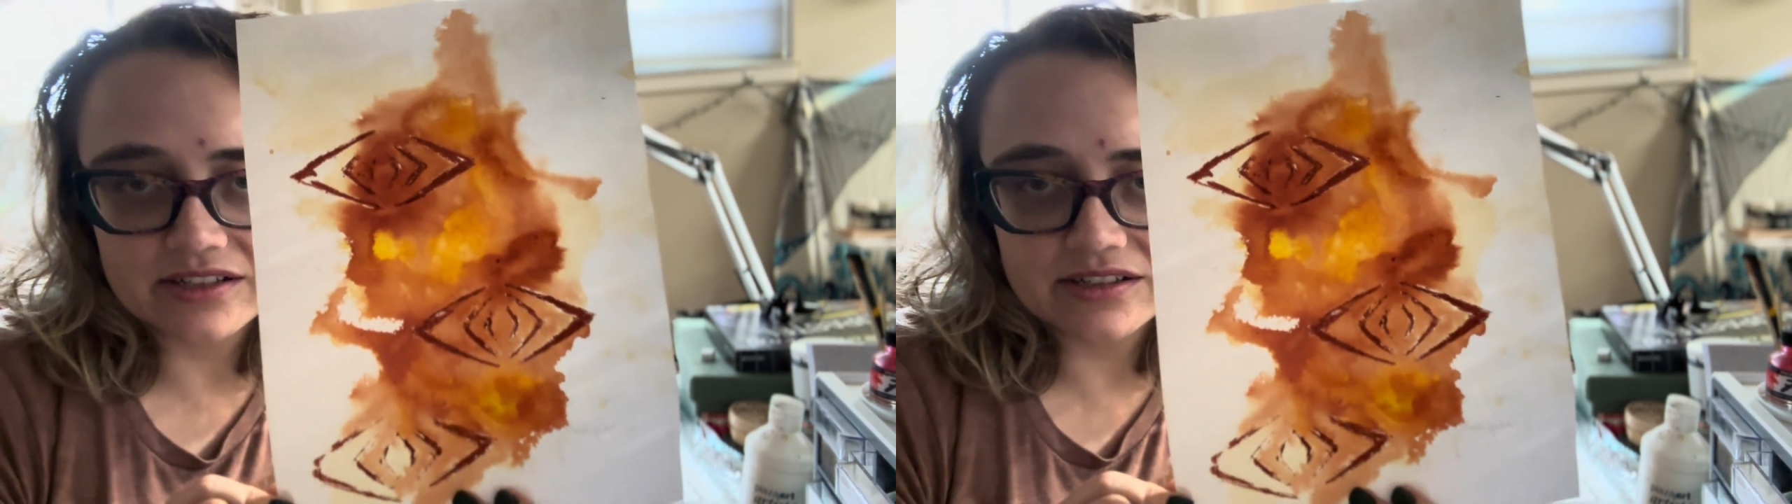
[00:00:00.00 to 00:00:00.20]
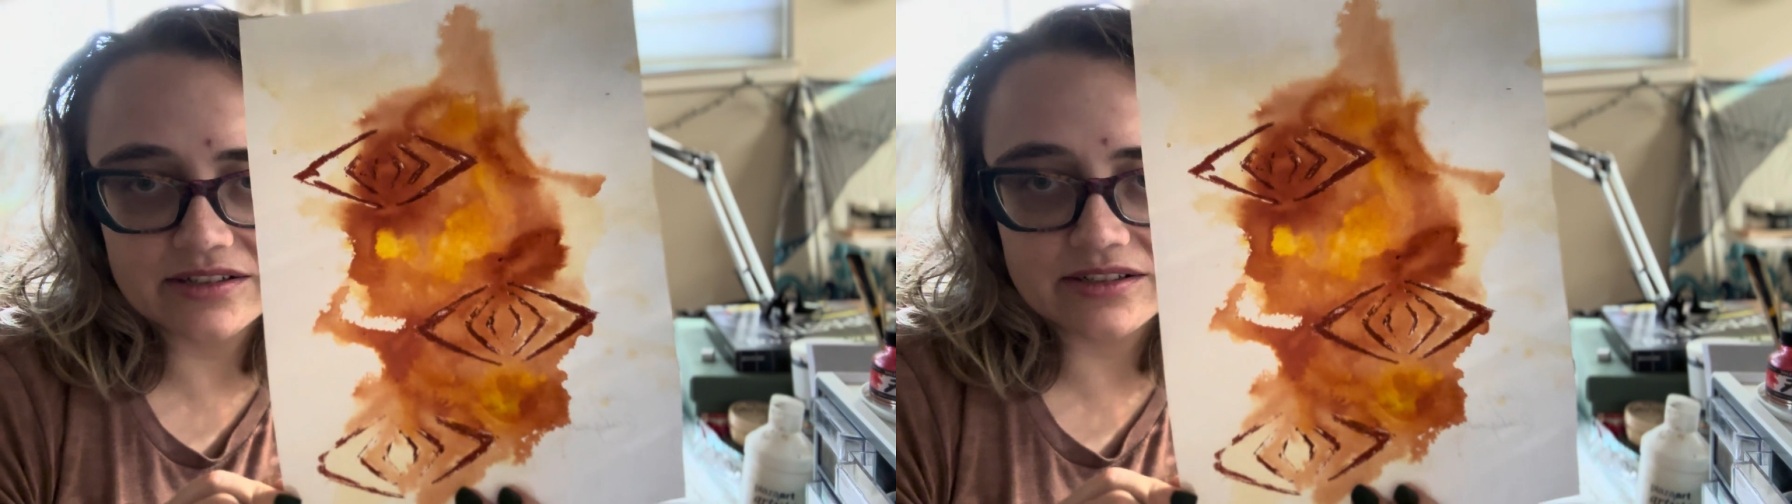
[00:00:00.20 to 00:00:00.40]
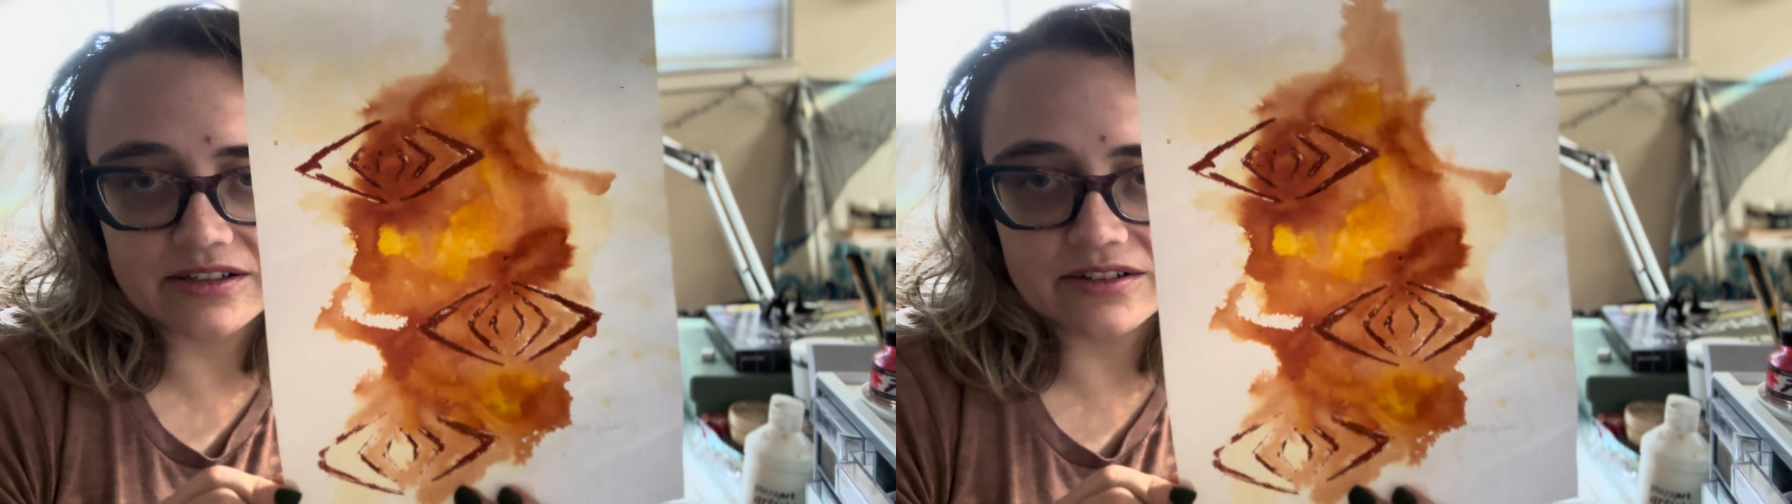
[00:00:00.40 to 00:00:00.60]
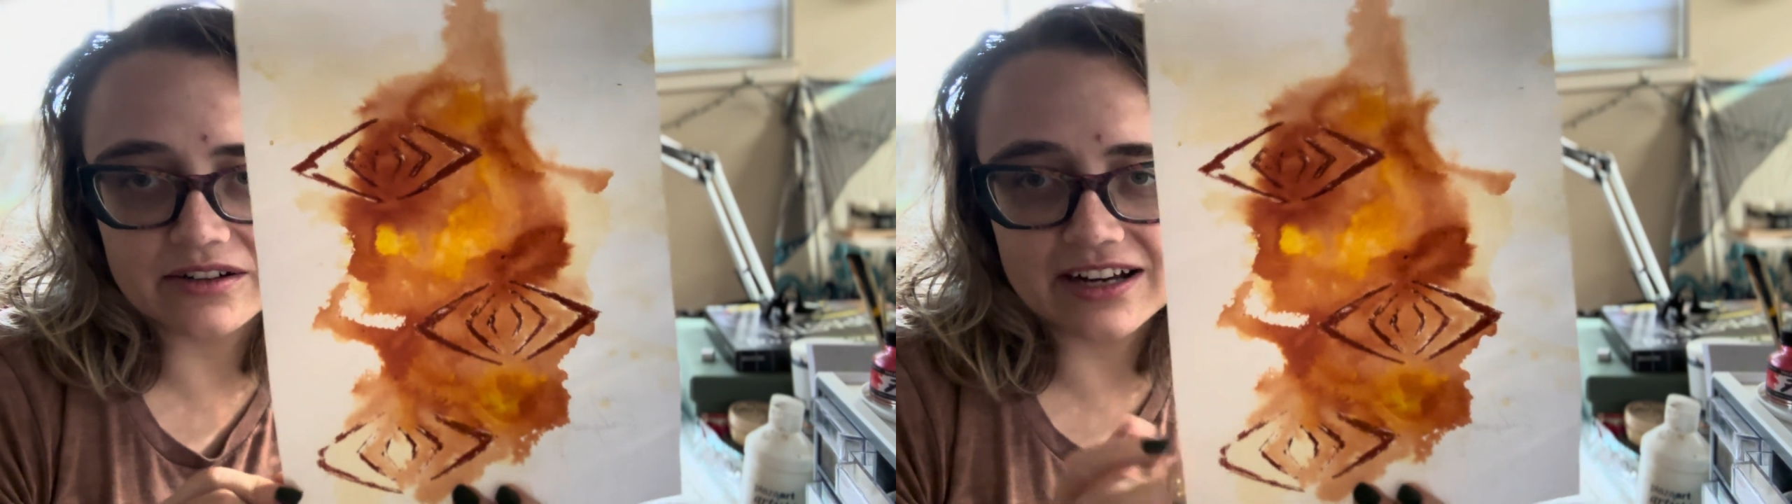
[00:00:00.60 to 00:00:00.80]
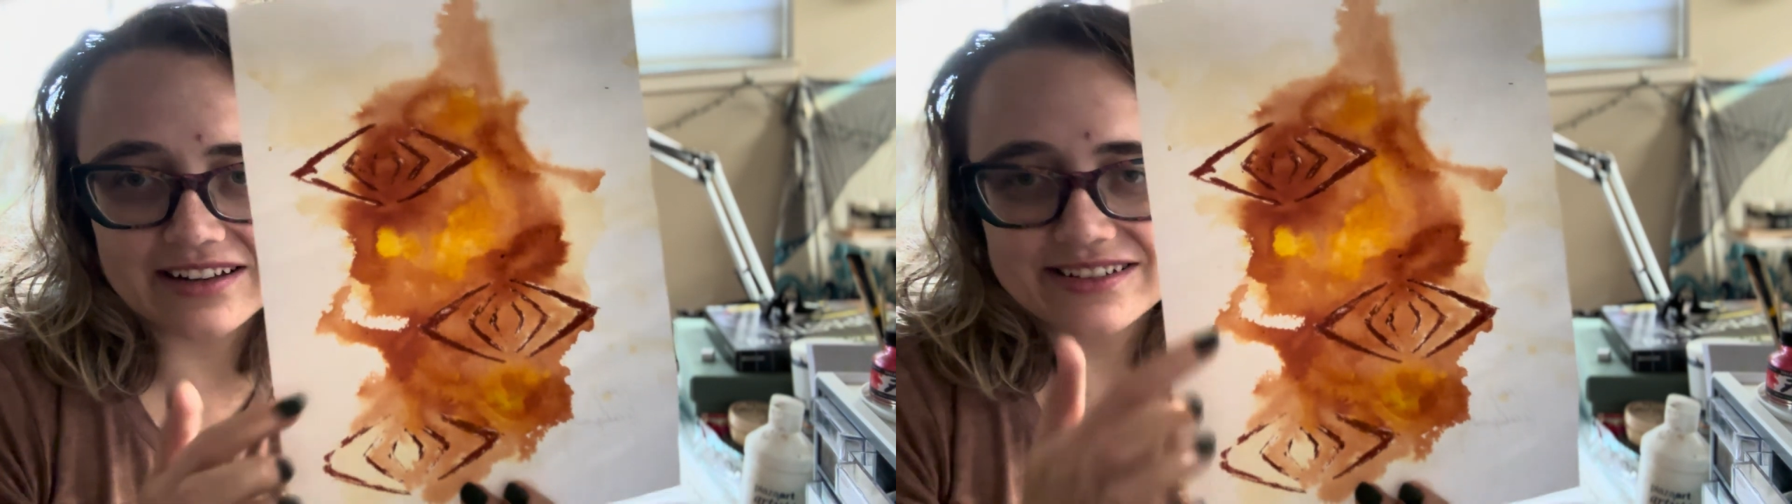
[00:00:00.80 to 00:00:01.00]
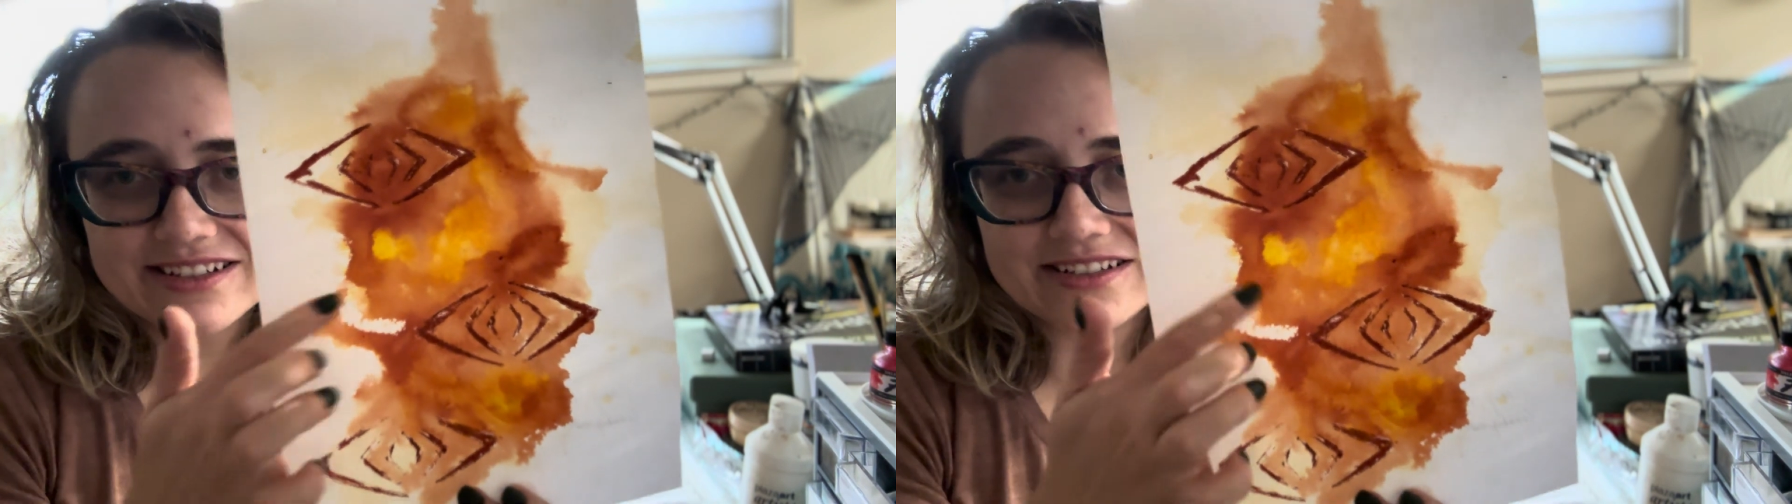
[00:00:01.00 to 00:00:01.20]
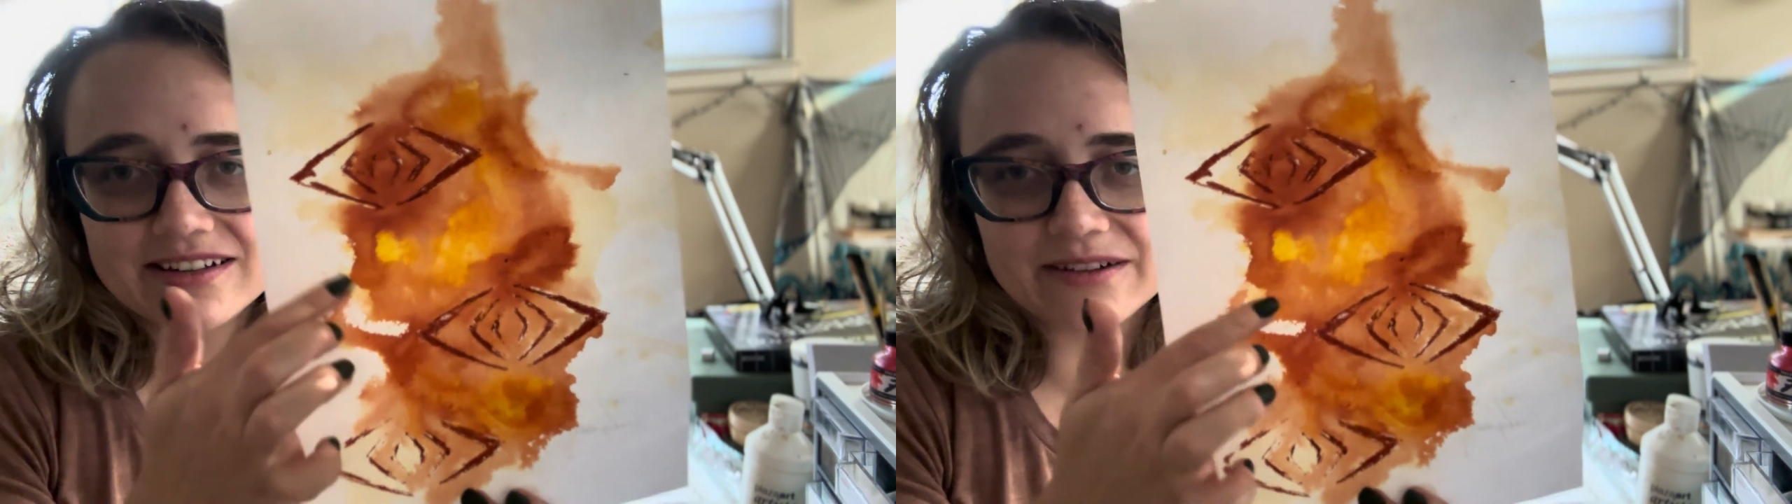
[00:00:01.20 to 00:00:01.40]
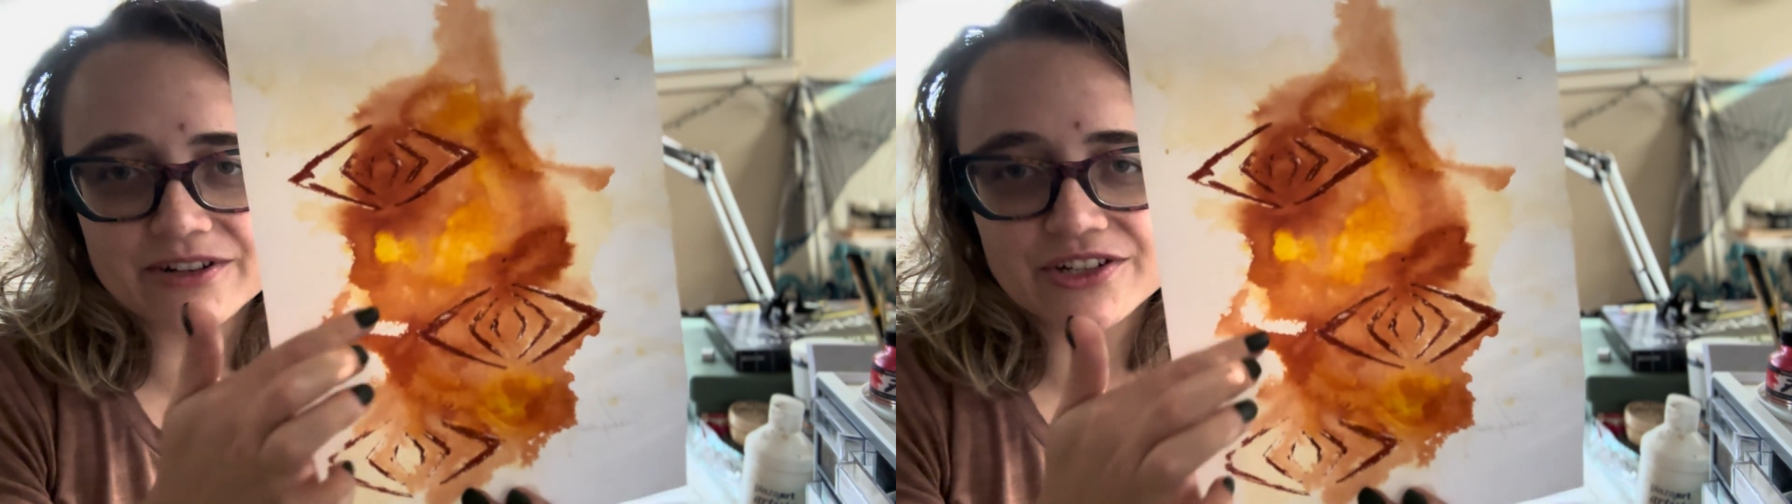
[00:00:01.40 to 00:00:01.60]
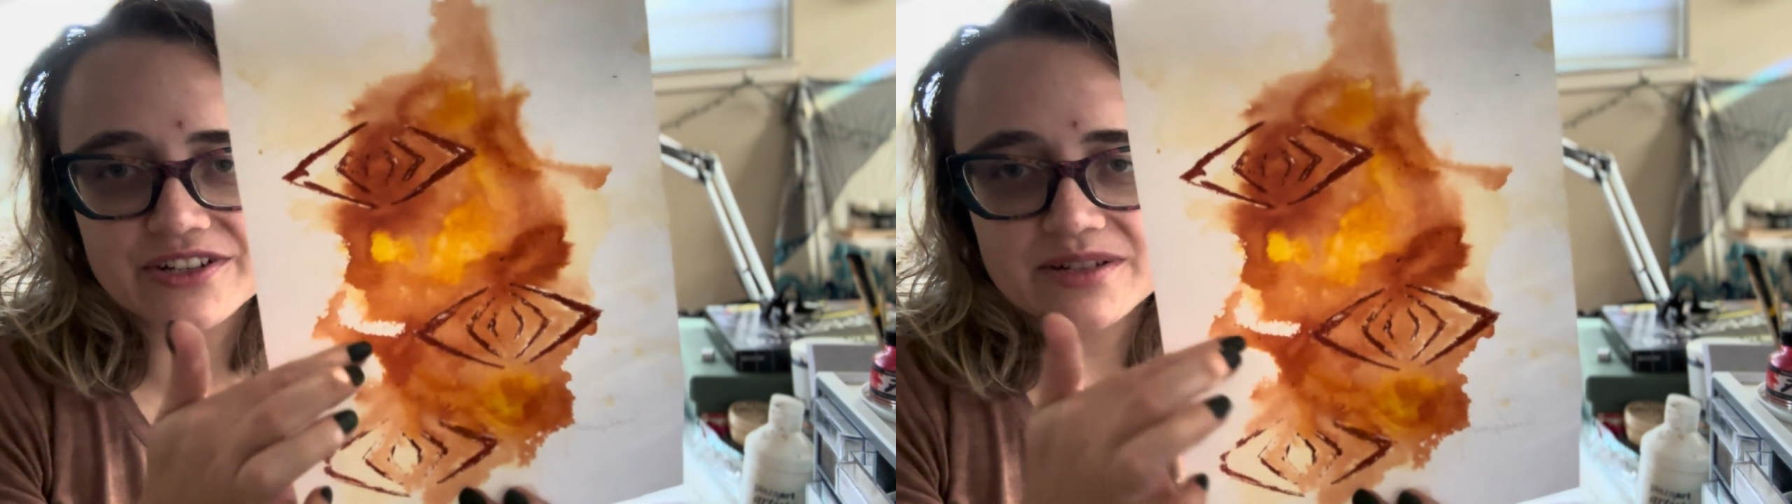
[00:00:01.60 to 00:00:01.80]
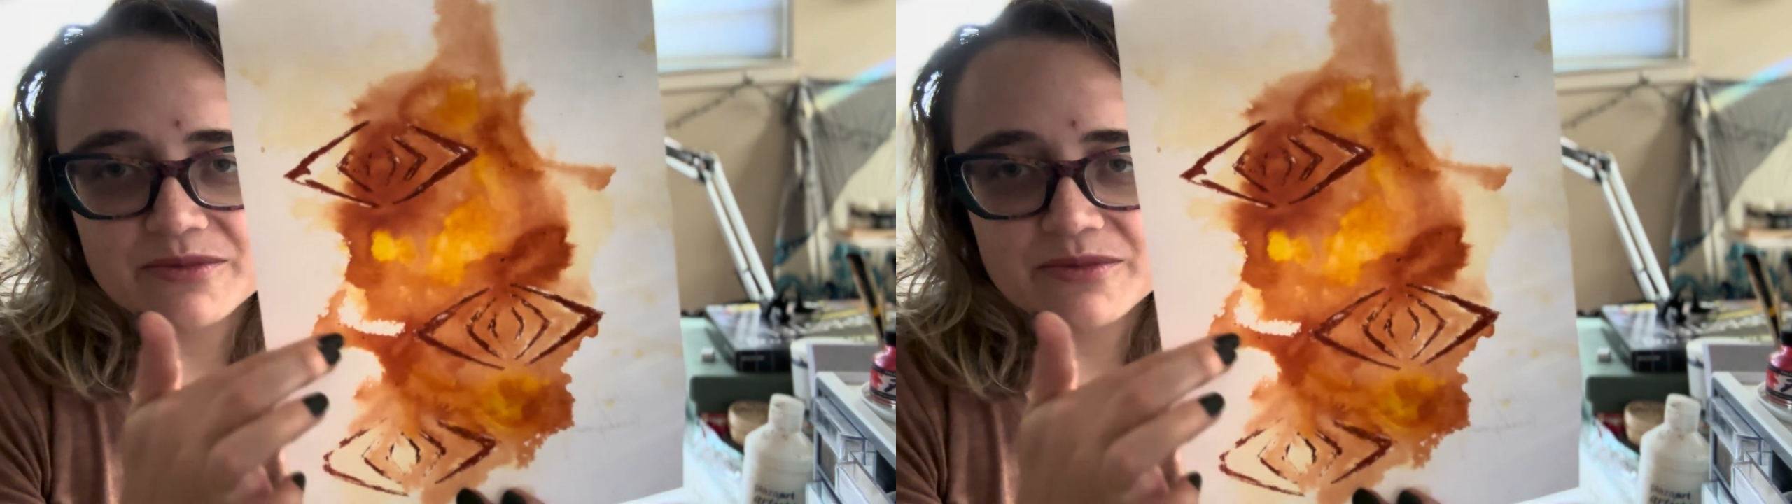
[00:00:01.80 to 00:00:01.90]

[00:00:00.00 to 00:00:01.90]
So I wish these